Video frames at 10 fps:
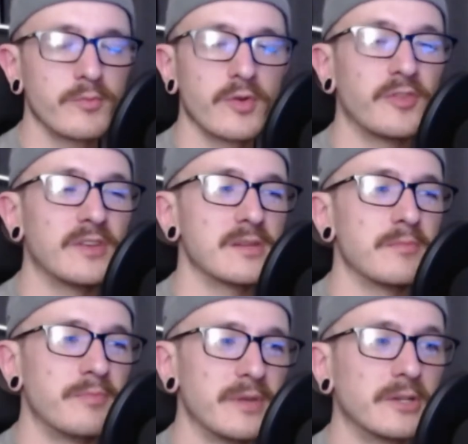Murphy is a
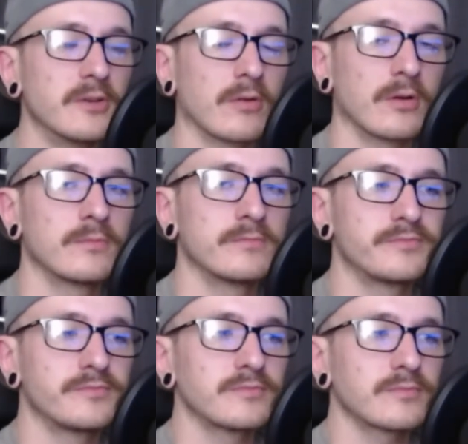big girl.
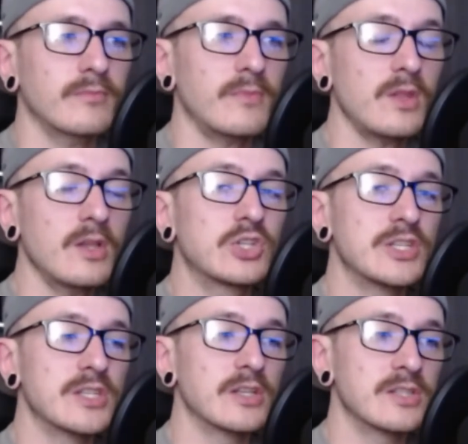
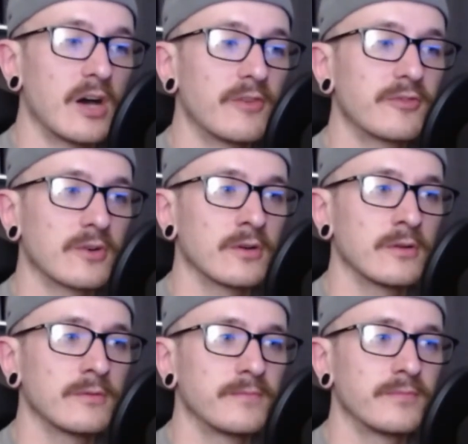She's a tough
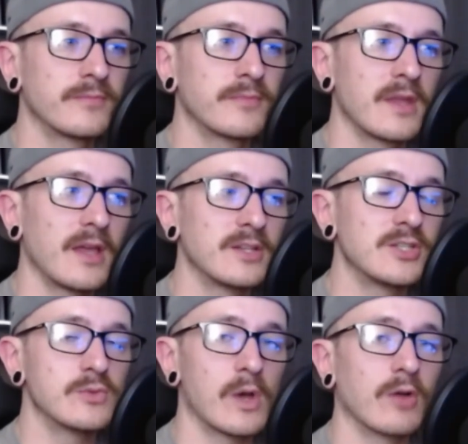girl. And
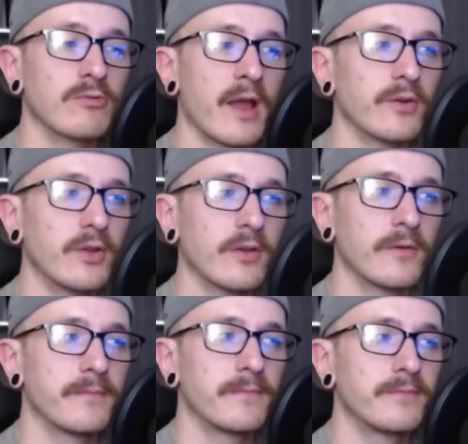she's well-rounded.
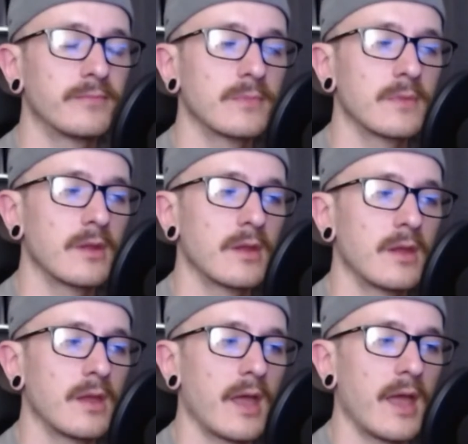
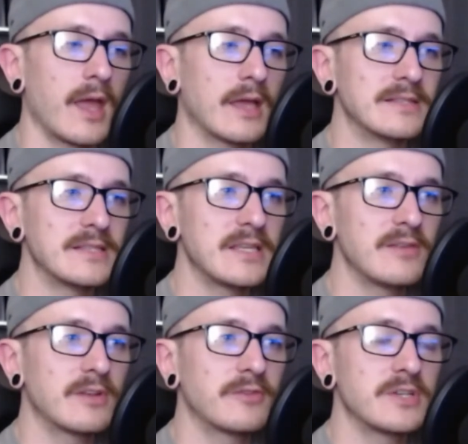And
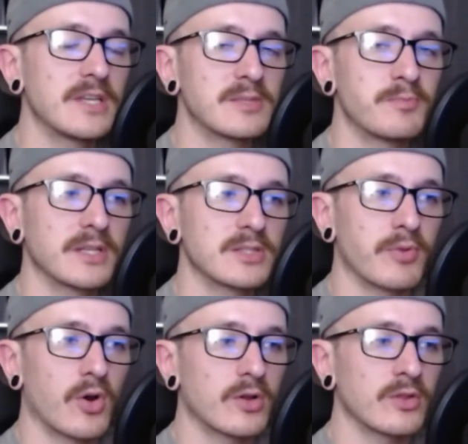even if she gets picked
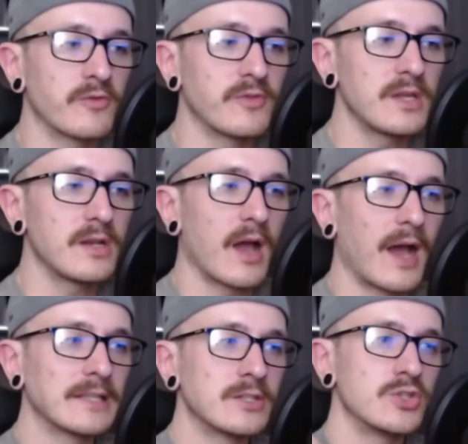apart on the feet,
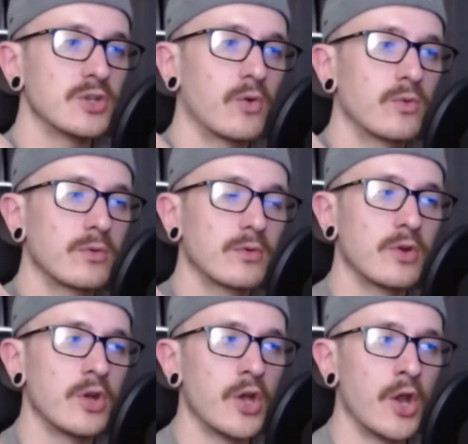I don't
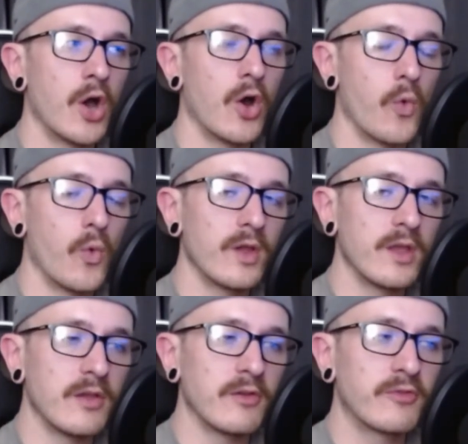know
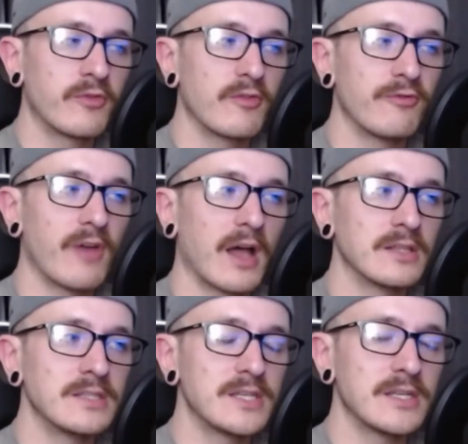if
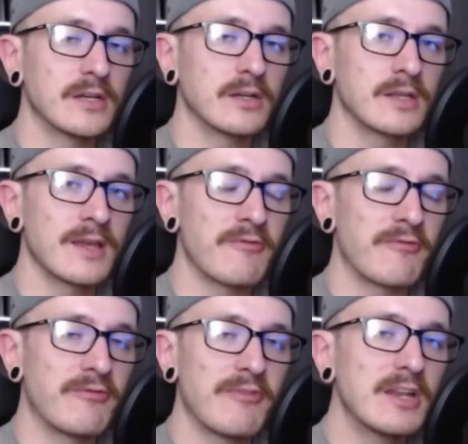Valentina can
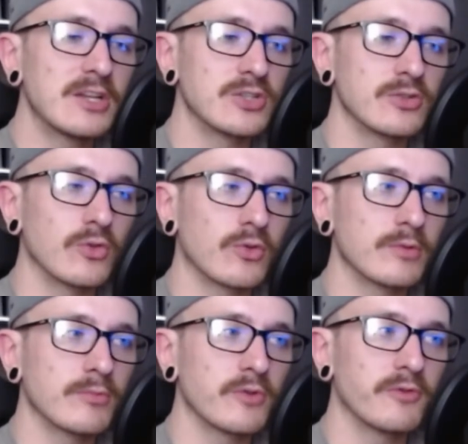finish Lauren
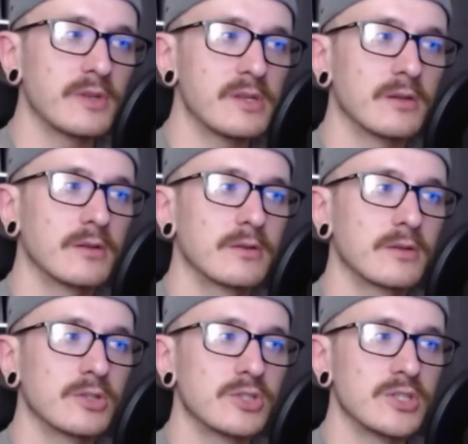Murphy
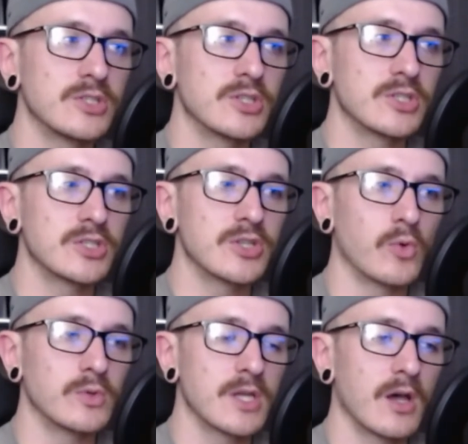because she's just so
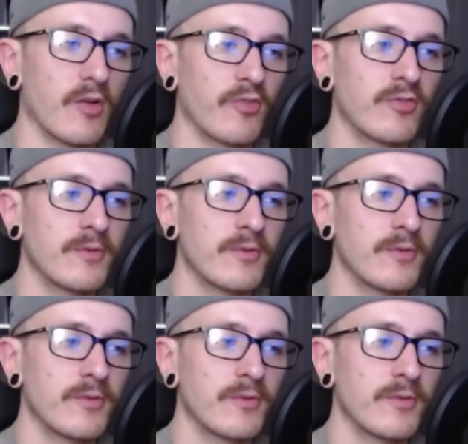tough.